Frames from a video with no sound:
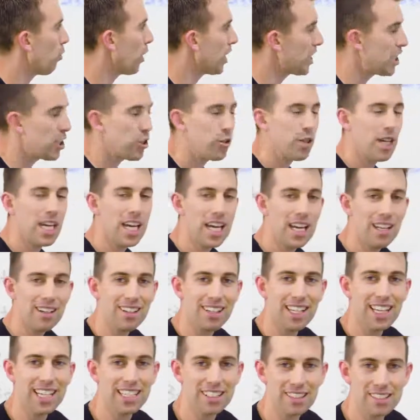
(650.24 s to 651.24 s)
when you
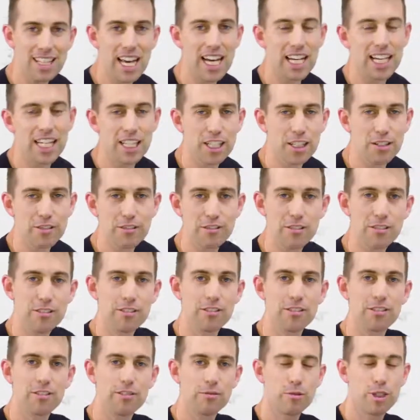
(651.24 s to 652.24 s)
hit executive,